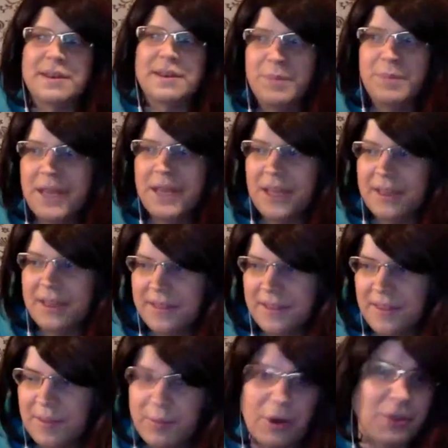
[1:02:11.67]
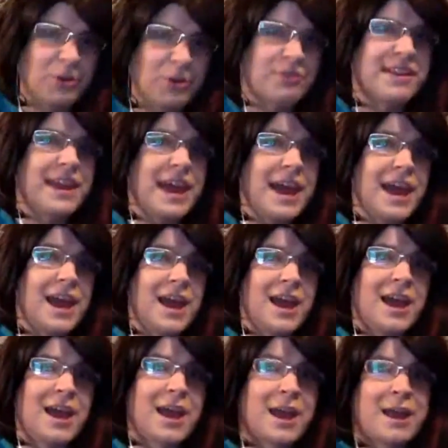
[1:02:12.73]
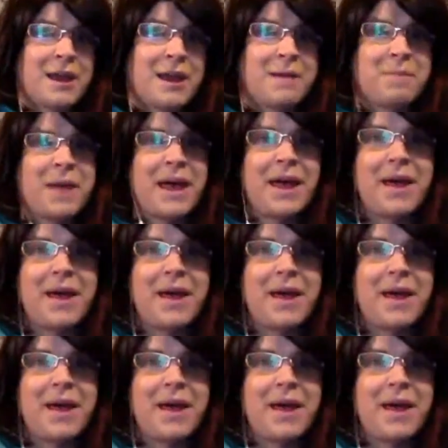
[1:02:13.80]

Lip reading: peace to the brothers game.